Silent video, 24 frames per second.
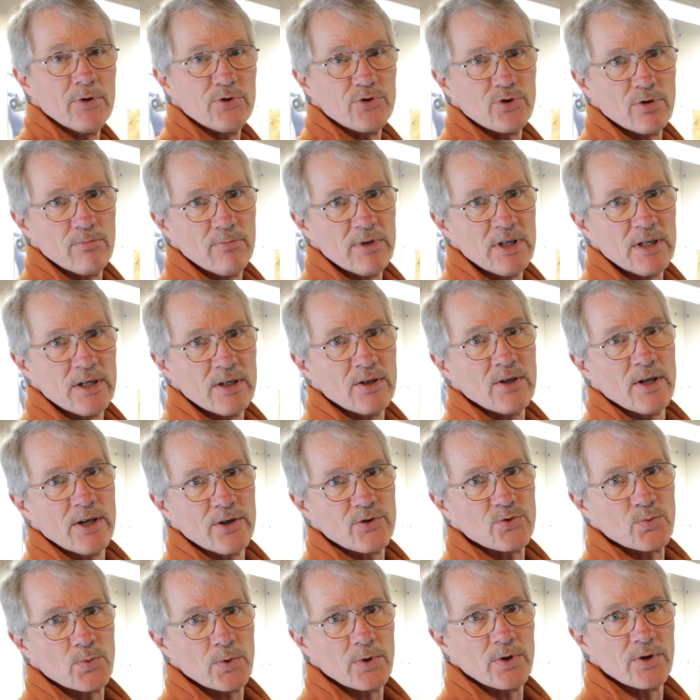but to me
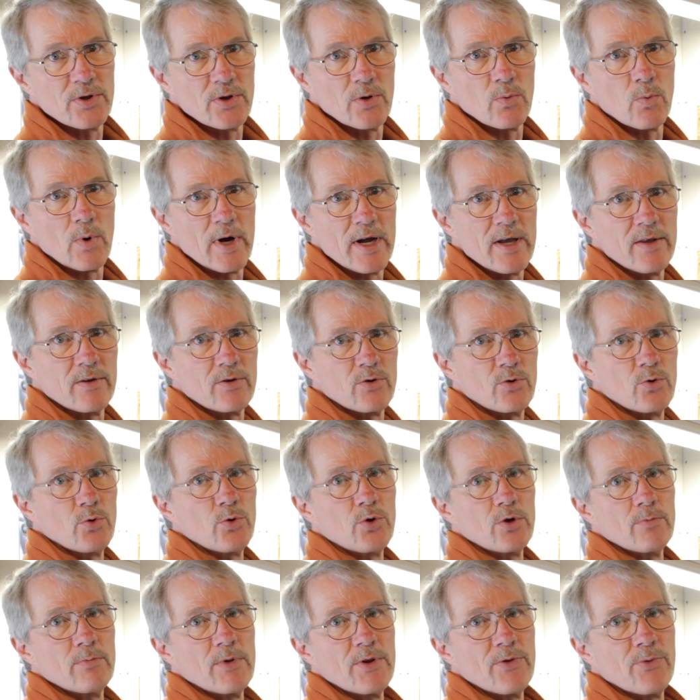it's really the way
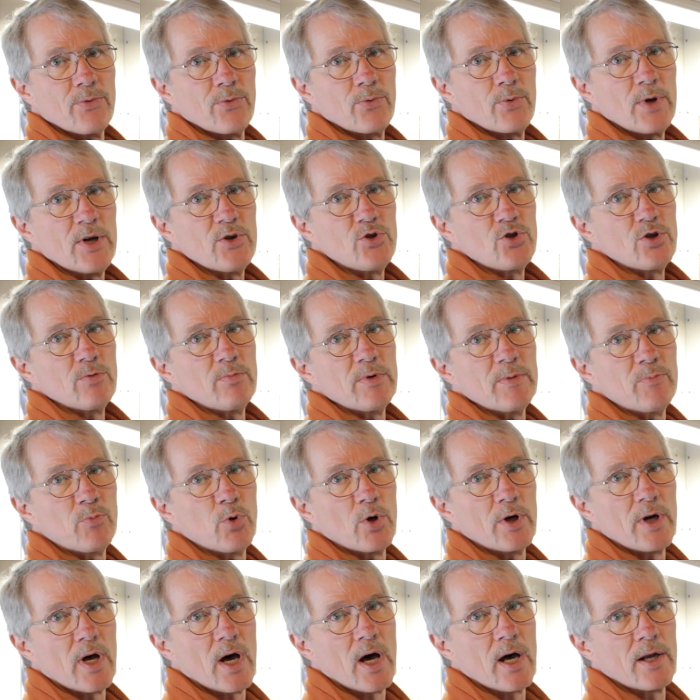Gutermann thread should be
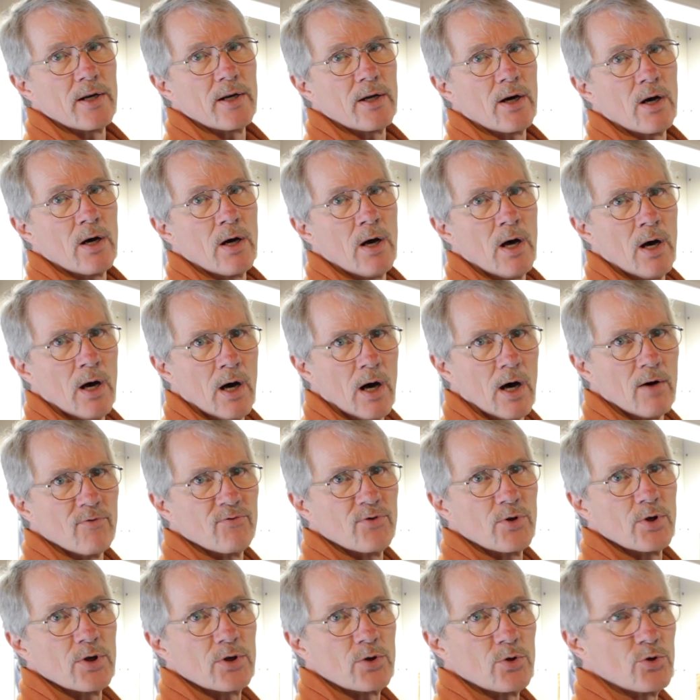put on a
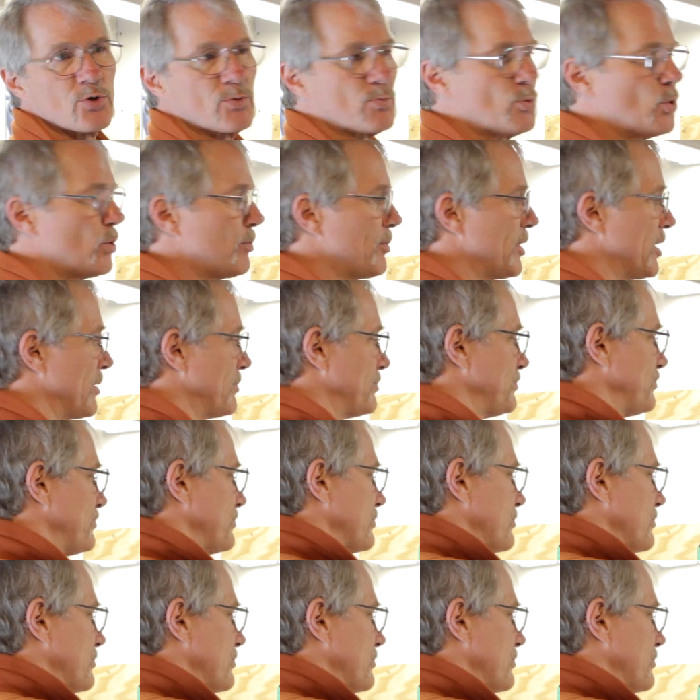vertical spool pin.